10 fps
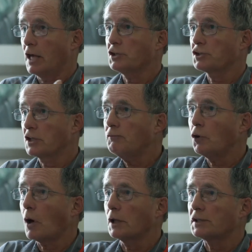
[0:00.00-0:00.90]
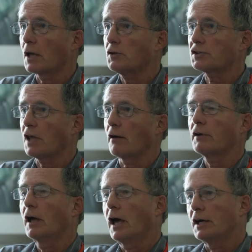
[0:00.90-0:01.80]
They just give you all this other
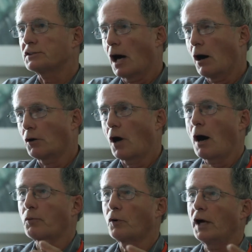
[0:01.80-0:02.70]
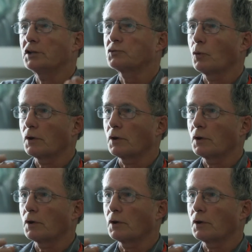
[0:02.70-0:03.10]
stuff as to how it operates,